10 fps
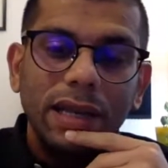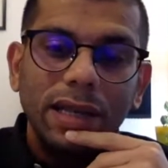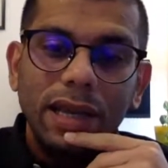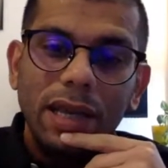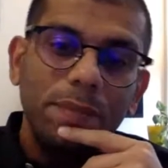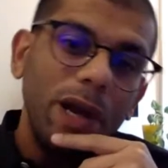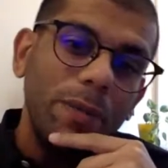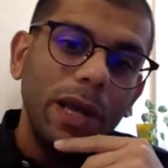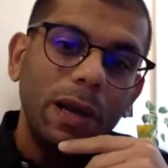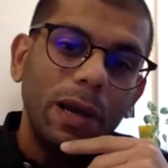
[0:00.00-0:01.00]
They keep
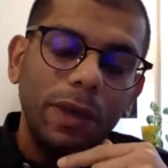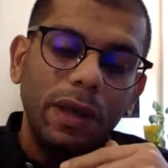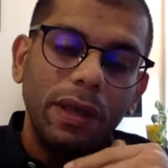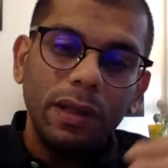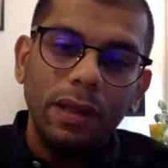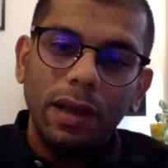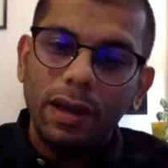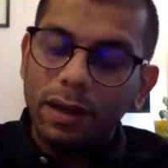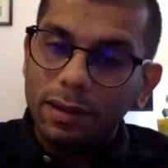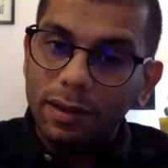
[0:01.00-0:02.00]
coming up in
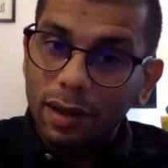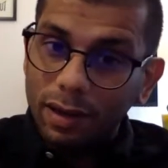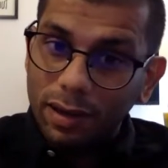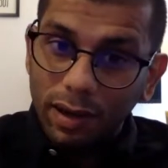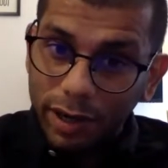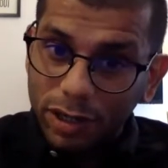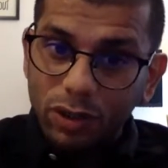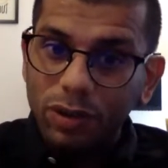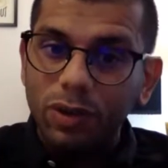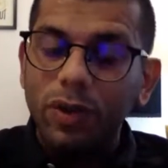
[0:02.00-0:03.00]
the current
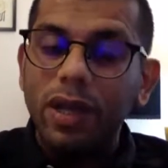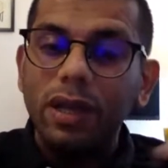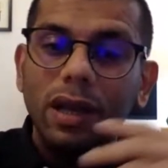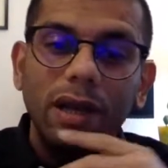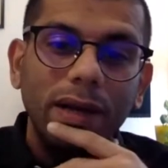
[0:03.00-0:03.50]
ongoing